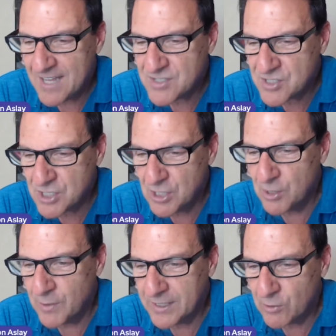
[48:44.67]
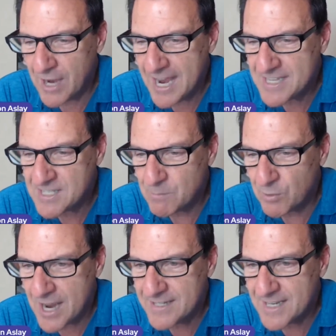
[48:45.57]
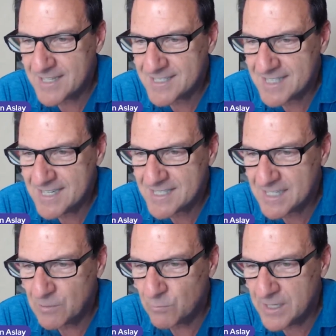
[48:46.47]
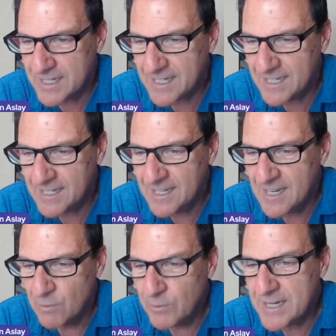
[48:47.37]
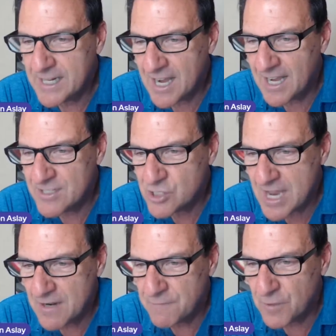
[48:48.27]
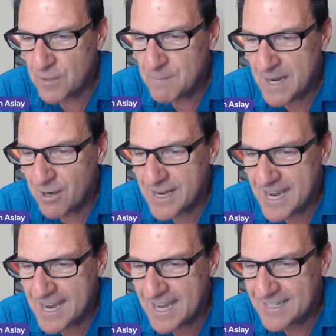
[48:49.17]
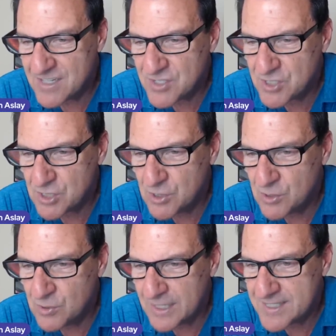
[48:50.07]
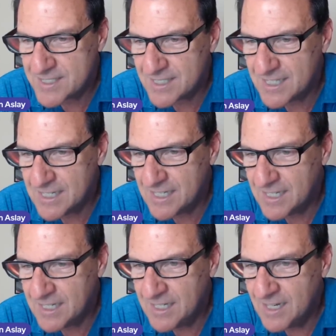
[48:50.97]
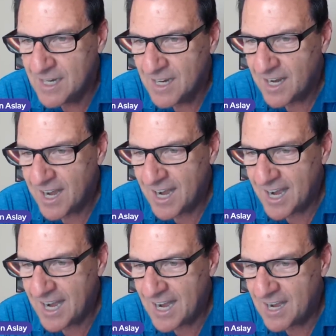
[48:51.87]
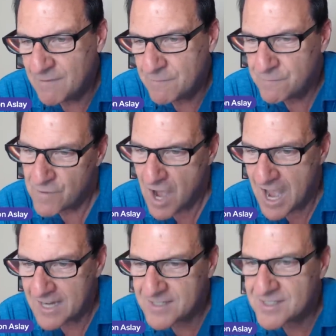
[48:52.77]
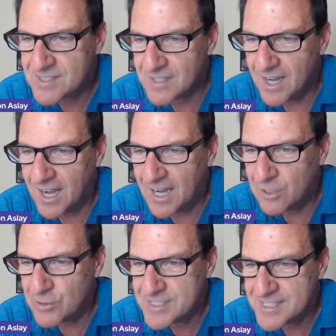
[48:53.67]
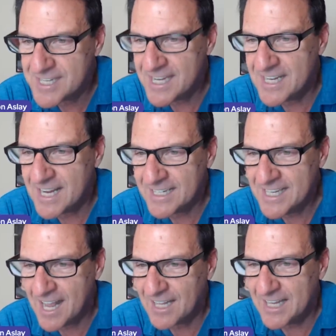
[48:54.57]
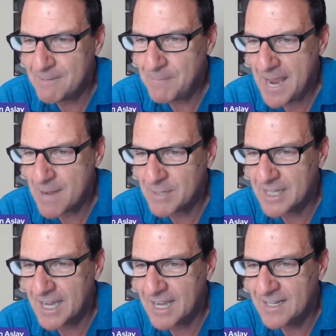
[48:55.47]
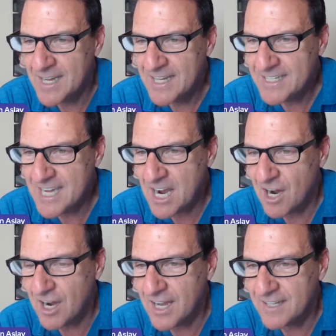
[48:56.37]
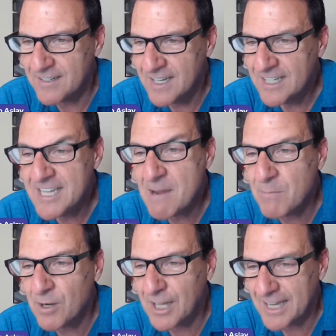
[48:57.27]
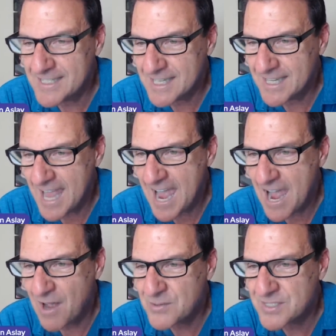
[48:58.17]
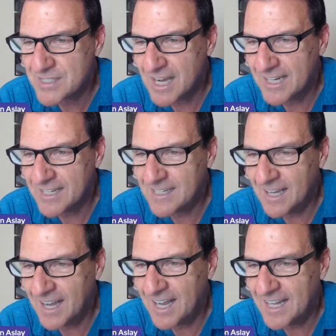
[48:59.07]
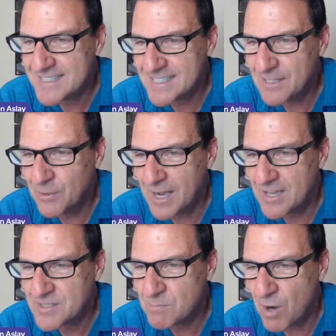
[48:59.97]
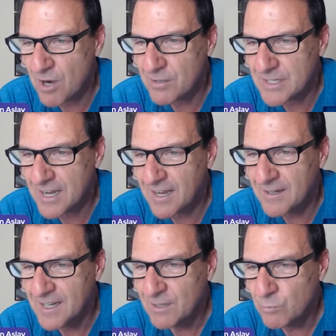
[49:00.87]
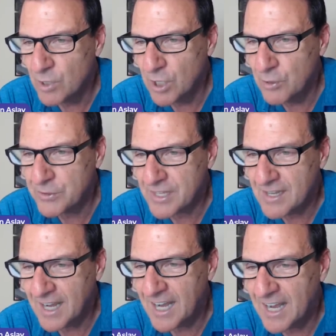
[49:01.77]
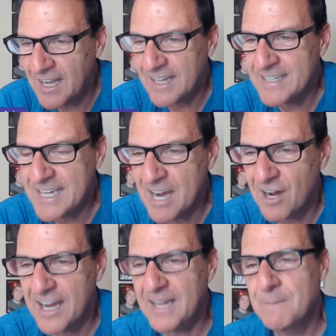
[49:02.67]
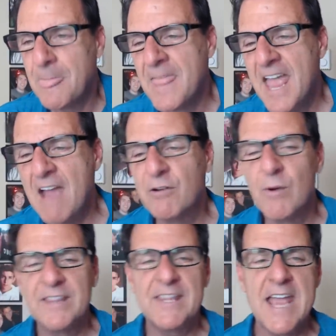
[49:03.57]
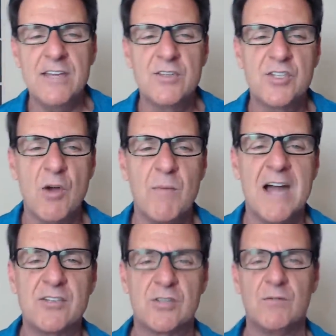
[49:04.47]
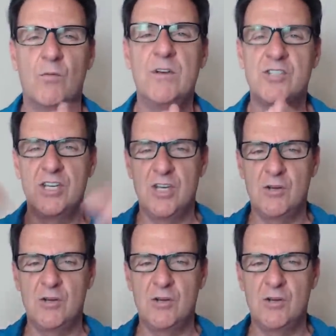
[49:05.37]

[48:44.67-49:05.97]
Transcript: and Sue and Grace and Brenda and Cece and Ricky Rika and Jennifer and Marianne and Sue. Let's see. Uh, Vox, uh, Christina, Kelly, Pamela, Karen, Kimberly's in the house. Uh, uh let's see who else. Marta, Ruth, uh, and Carrie. Everyone, thank you so much. Wishing